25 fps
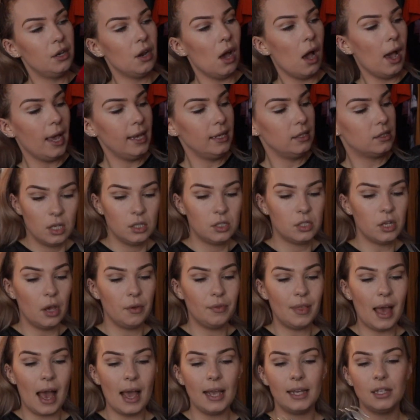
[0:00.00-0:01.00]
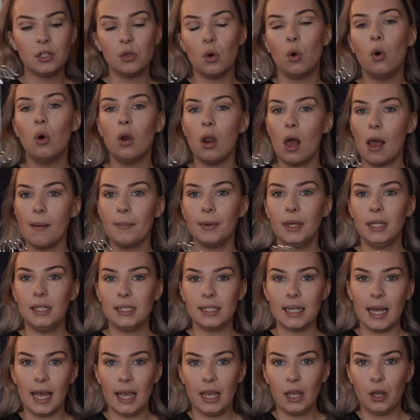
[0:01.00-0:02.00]
night. So that is all I'm going to
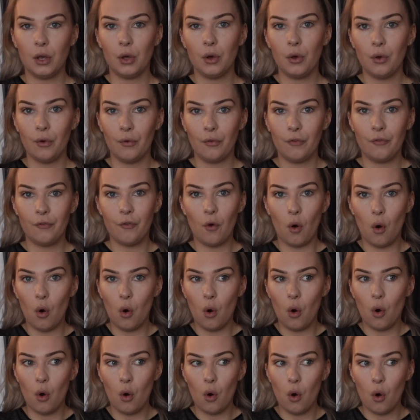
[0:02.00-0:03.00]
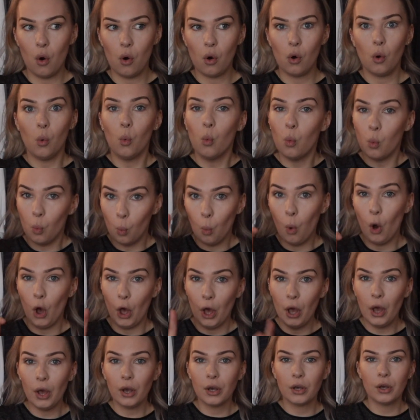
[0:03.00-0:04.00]
take for
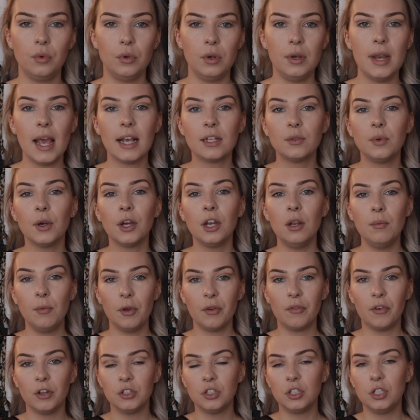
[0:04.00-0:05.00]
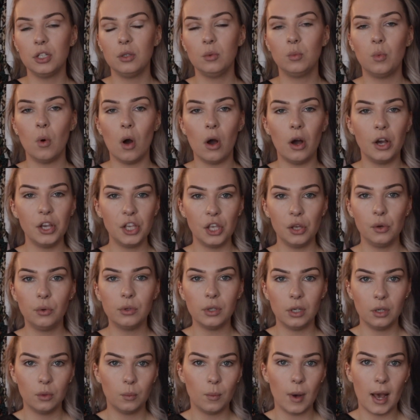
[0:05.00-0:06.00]
work. Next we're going to move on to what are you
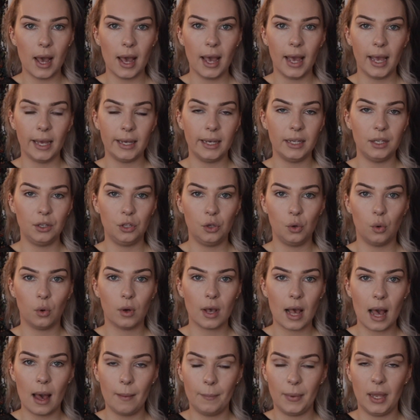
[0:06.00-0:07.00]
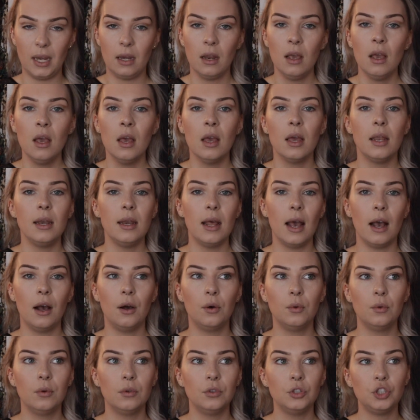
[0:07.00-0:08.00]
going to wear in your cabin.
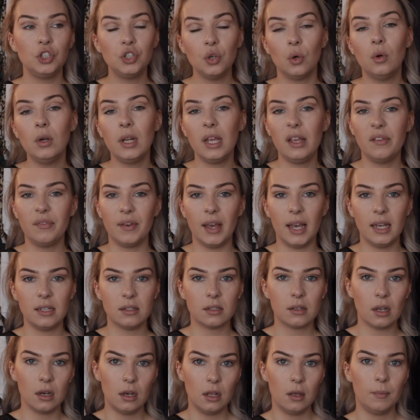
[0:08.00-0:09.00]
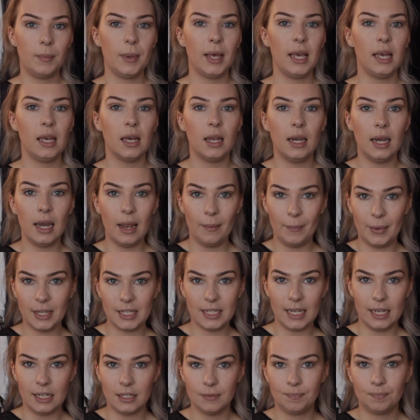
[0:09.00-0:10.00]
Now shore leave is going to be
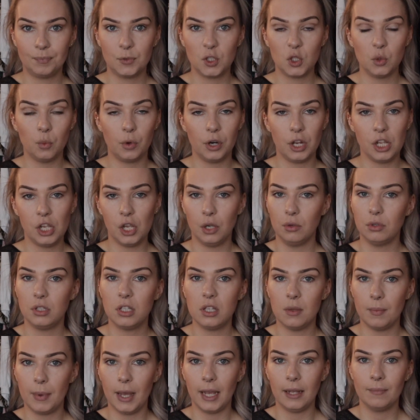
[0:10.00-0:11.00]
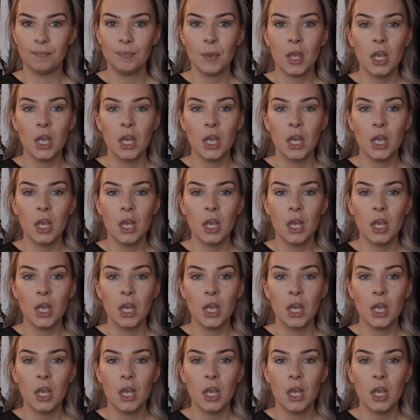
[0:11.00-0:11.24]
limited to what it used to be,